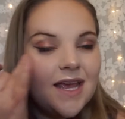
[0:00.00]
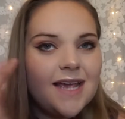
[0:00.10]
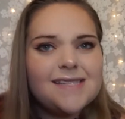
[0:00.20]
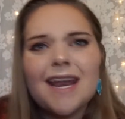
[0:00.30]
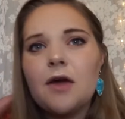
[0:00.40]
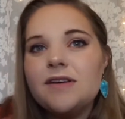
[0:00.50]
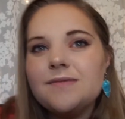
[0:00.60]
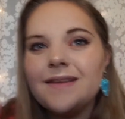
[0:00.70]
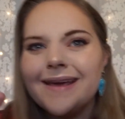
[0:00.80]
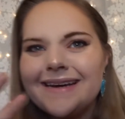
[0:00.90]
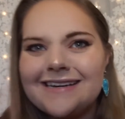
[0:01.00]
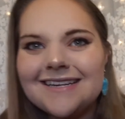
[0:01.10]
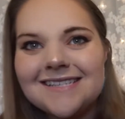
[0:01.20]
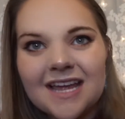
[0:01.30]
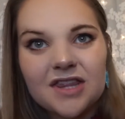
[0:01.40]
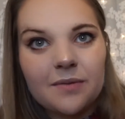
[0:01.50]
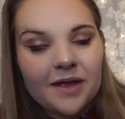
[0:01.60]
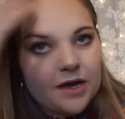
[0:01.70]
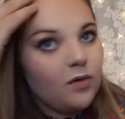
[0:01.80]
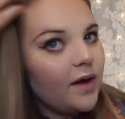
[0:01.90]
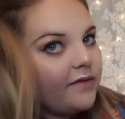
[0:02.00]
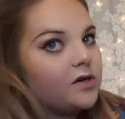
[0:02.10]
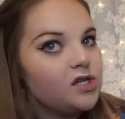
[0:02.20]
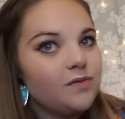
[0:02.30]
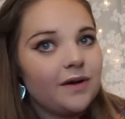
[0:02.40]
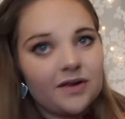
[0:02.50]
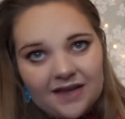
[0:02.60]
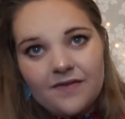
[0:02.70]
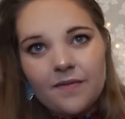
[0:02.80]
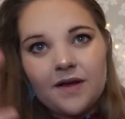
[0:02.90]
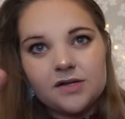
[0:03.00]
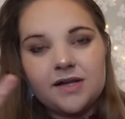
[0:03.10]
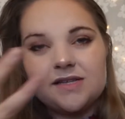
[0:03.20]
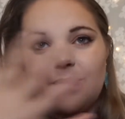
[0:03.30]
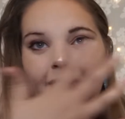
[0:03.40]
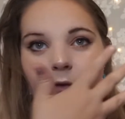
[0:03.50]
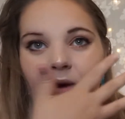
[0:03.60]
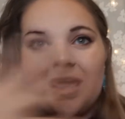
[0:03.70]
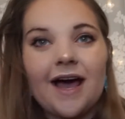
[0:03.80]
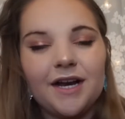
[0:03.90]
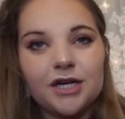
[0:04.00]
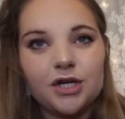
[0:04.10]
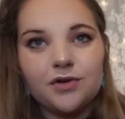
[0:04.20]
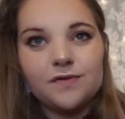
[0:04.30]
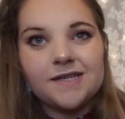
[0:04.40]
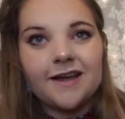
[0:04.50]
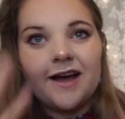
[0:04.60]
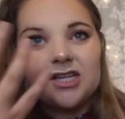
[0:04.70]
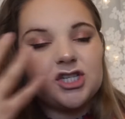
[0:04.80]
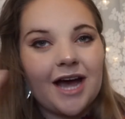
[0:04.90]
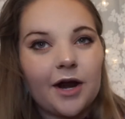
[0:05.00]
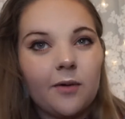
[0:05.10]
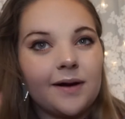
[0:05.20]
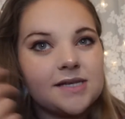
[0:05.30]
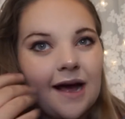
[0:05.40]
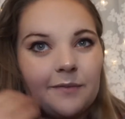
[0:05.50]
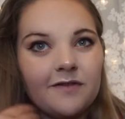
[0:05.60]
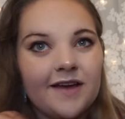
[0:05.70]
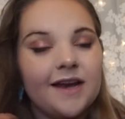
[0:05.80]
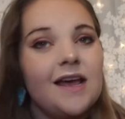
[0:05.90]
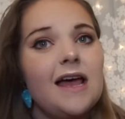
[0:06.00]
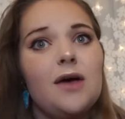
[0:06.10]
is that I always feel like I need to set them. Like, I don't ever just want to leave them there, so that's why I went ahead and used a shadow on top of it.